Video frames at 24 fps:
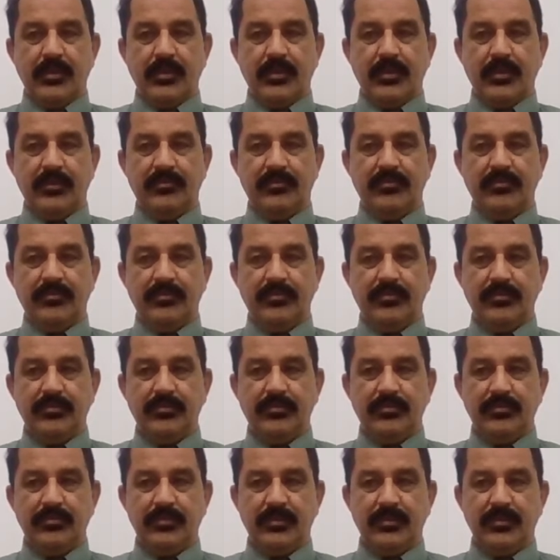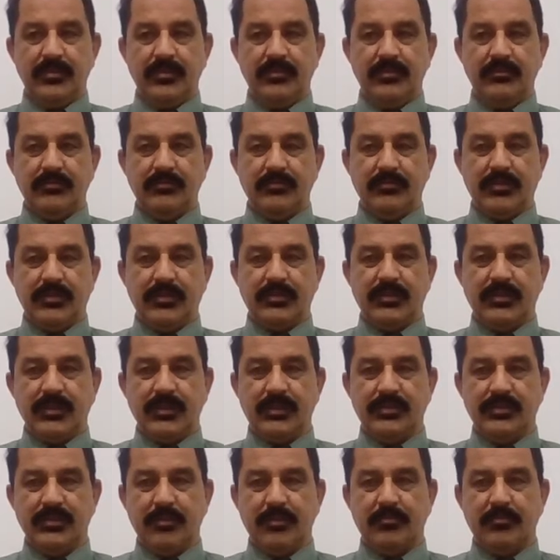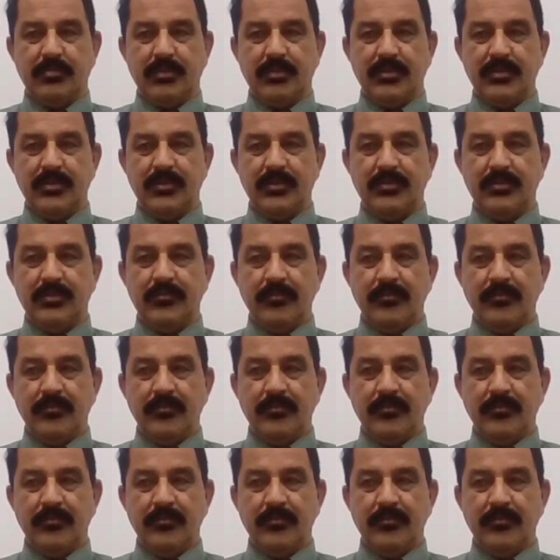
If, for the example,